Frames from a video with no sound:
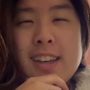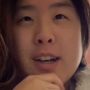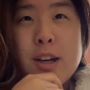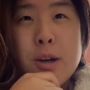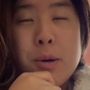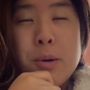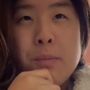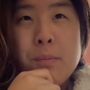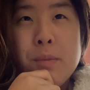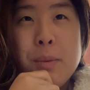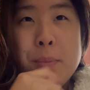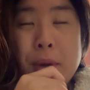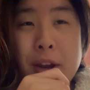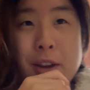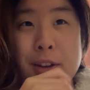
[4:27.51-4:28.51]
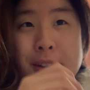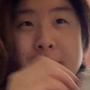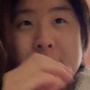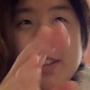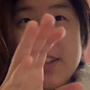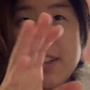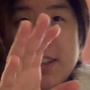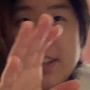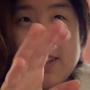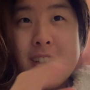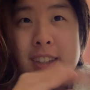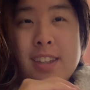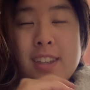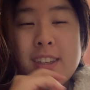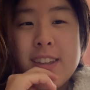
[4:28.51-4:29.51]
apparently,
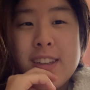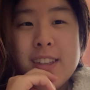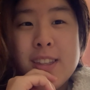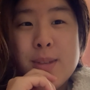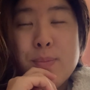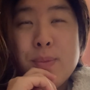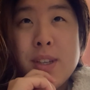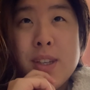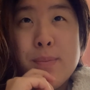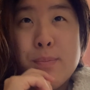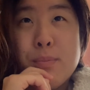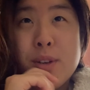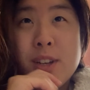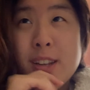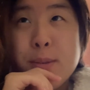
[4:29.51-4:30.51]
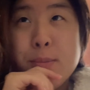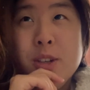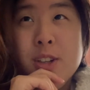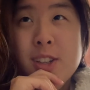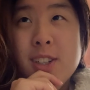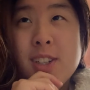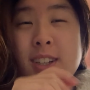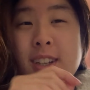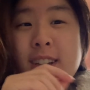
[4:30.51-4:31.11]
it's been pretty much